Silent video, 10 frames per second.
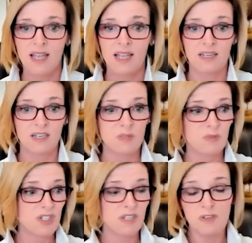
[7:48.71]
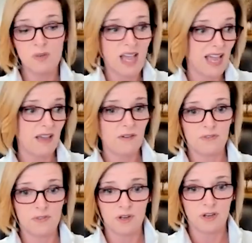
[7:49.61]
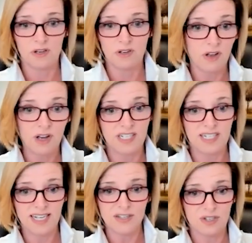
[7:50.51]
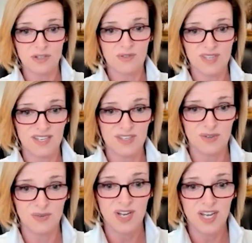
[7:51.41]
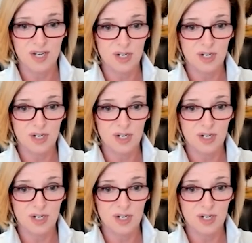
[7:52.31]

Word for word: and especially if you have a honey next to you that you